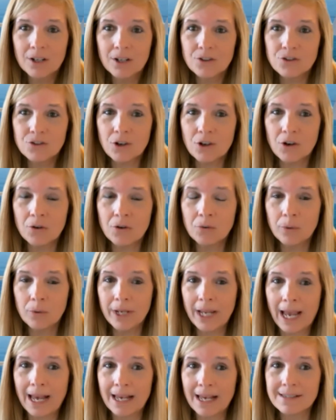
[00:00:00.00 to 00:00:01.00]
So
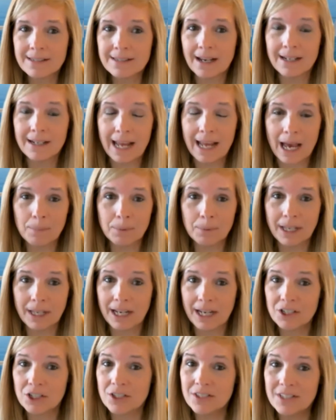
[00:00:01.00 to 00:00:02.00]
we ask on
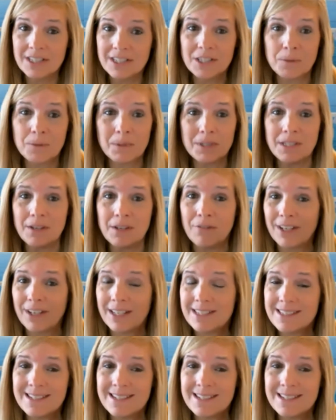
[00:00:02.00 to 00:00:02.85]
applications, it's specific,